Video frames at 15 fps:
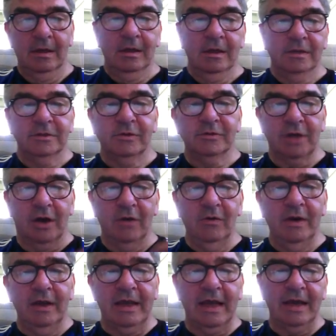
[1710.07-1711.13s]
So it's only
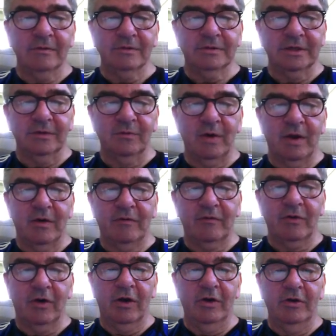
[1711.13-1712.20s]
counting where I've
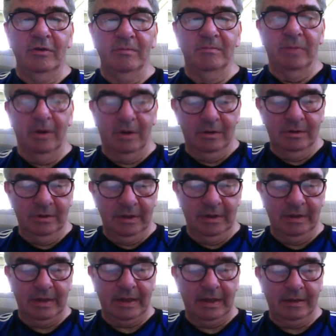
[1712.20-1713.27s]
got a number in
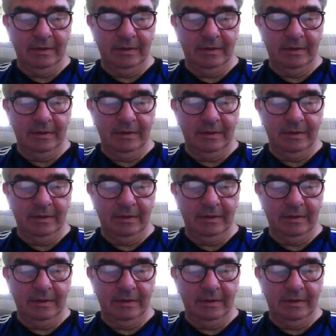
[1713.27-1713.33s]
there.